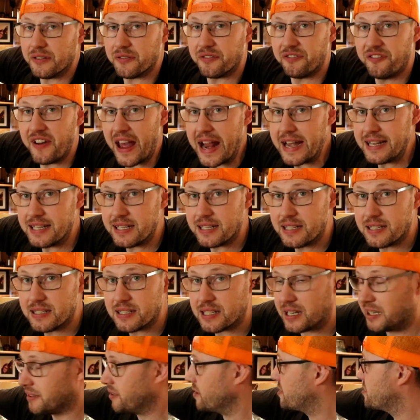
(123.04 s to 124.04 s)
vent
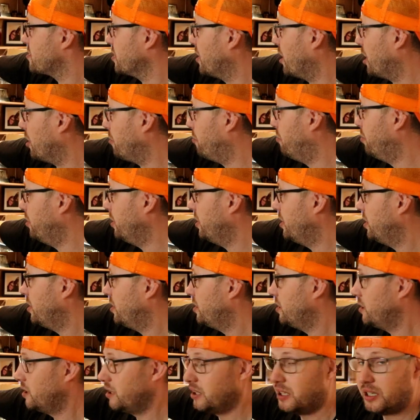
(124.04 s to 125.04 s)
at the top,
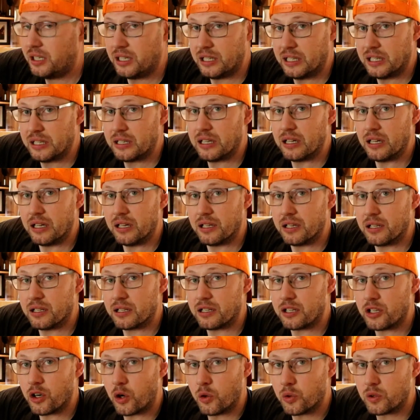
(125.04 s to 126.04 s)

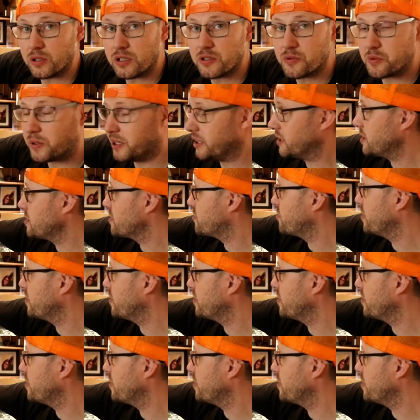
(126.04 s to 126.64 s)
the old ones,